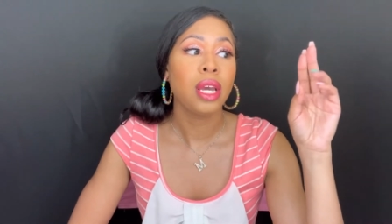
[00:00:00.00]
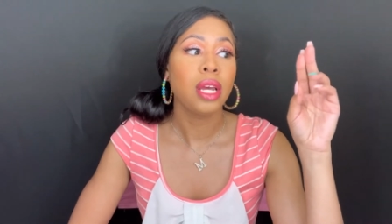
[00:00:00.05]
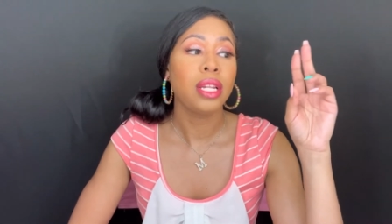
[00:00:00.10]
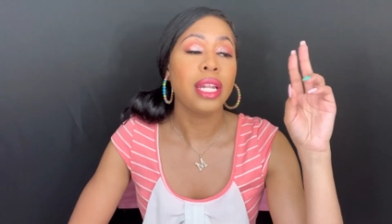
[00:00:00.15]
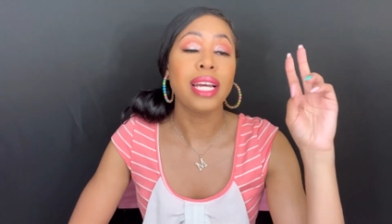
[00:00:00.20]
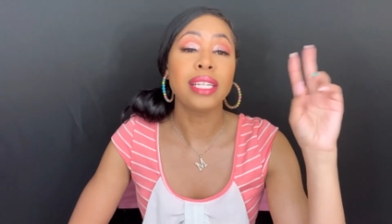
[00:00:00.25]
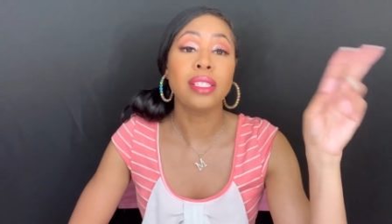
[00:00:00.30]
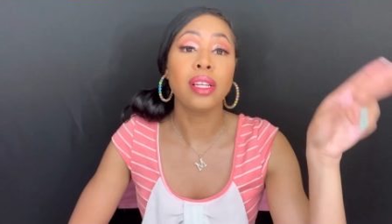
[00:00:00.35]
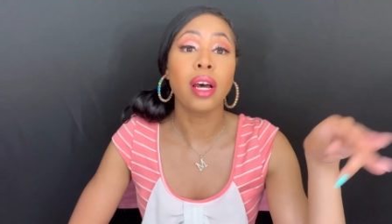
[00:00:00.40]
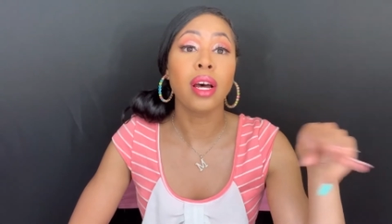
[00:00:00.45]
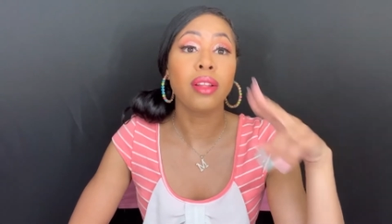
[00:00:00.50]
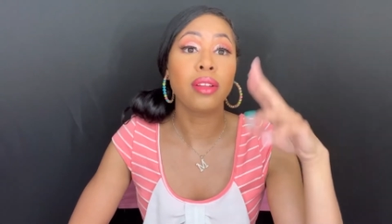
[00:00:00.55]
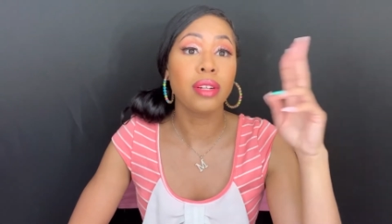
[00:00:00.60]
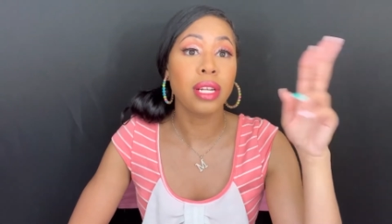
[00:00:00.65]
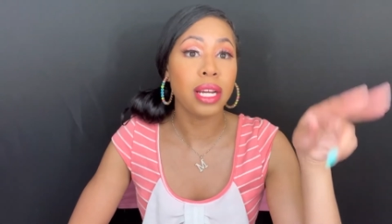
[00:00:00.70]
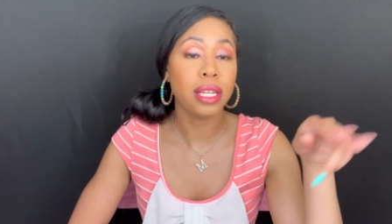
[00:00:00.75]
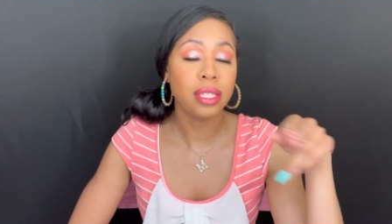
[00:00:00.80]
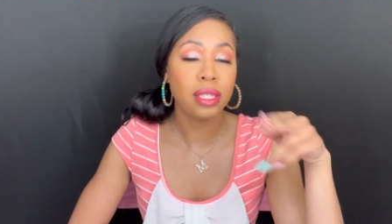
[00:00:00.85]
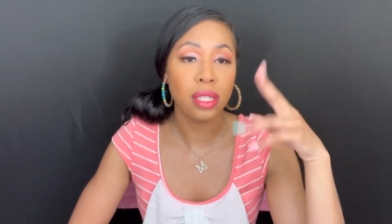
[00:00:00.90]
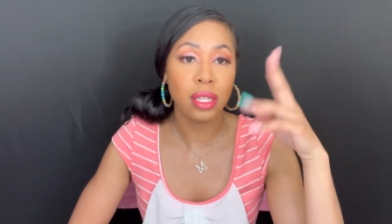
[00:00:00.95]
that's the other
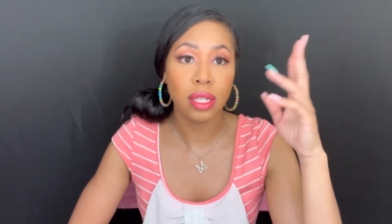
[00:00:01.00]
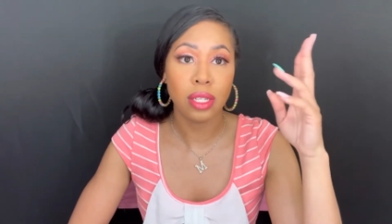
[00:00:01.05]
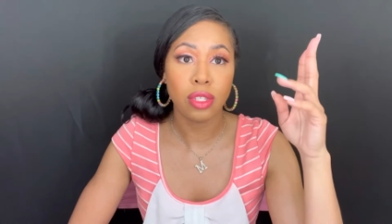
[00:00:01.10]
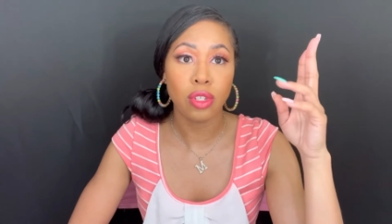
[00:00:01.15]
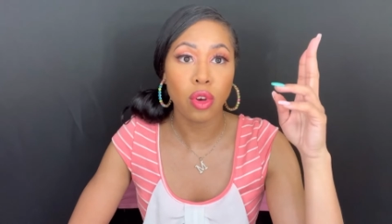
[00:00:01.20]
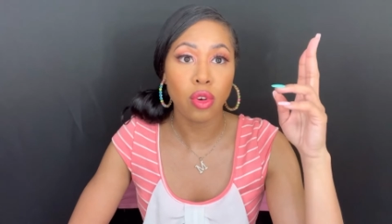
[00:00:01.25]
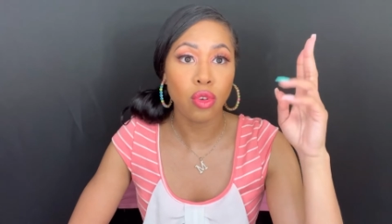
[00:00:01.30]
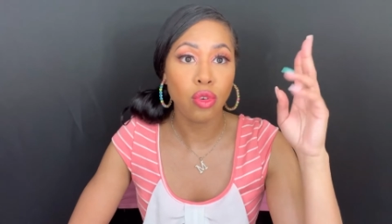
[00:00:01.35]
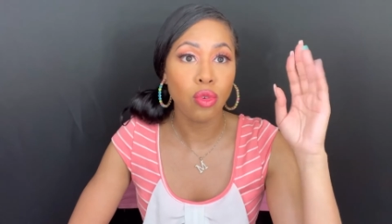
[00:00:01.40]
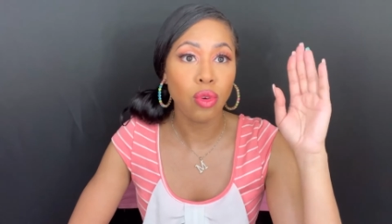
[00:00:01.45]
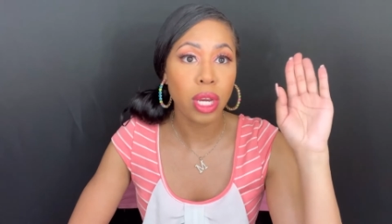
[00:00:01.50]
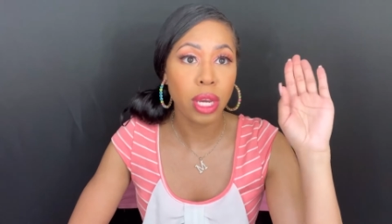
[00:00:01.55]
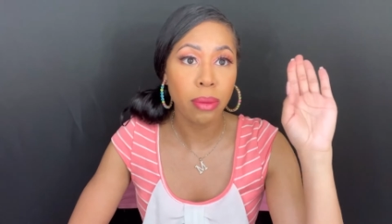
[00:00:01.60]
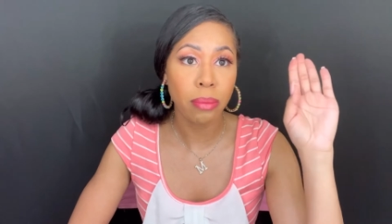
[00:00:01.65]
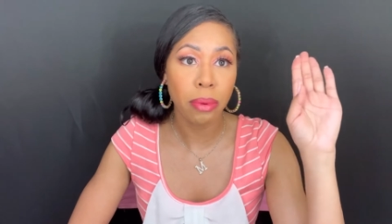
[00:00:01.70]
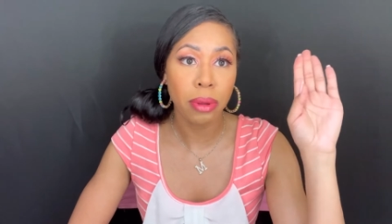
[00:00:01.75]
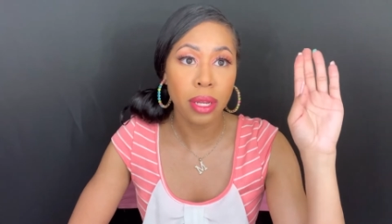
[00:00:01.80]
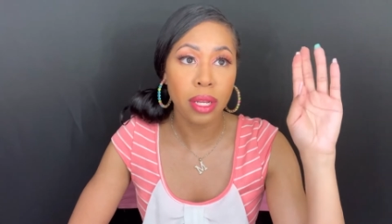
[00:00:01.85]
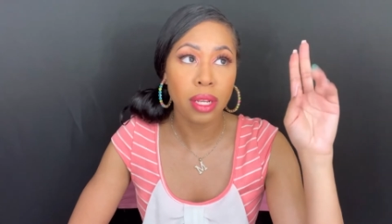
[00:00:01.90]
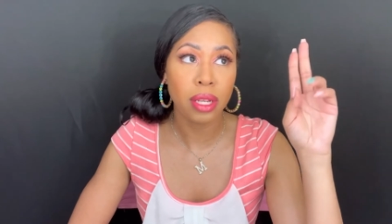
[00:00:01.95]
nice thing. So you get